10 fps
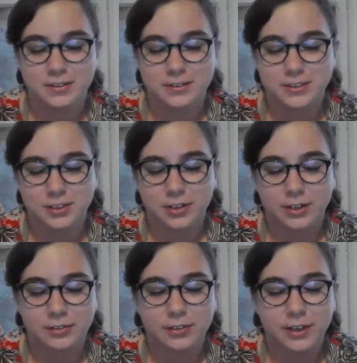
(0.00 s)
So
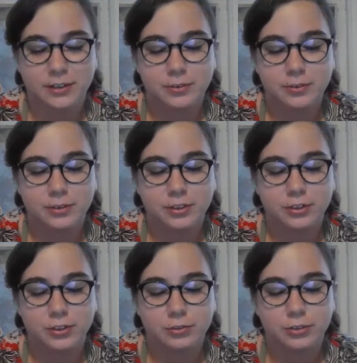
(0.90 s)
after that, we're going to
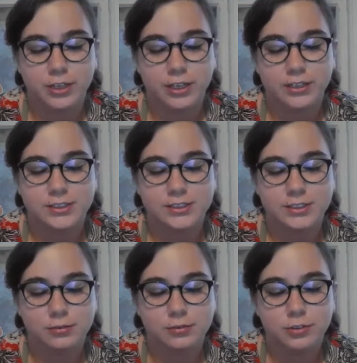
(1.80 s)
do a
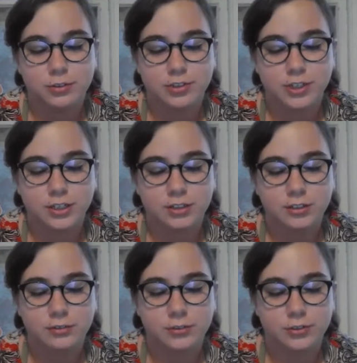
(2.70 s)
single crochet into
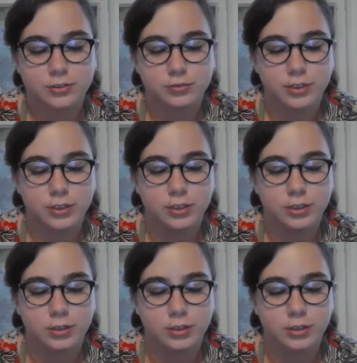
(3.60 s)
the first one,